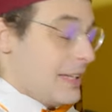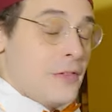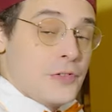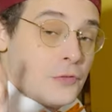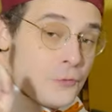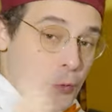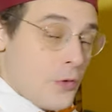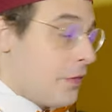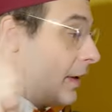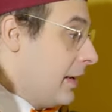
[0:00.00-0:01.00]
If the
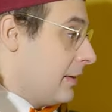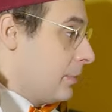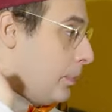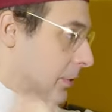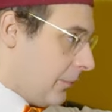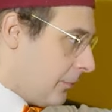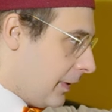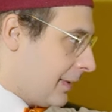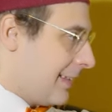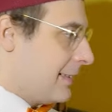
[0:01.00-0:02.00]
fourth is
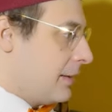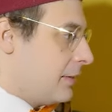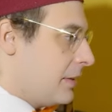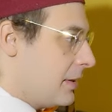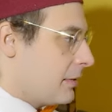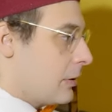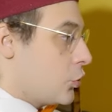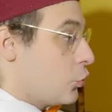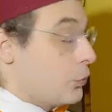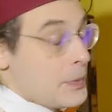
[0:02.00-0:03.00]
perfect, the sixth
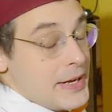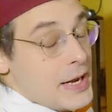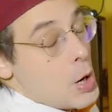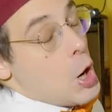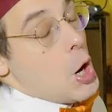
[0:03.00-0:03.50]
should be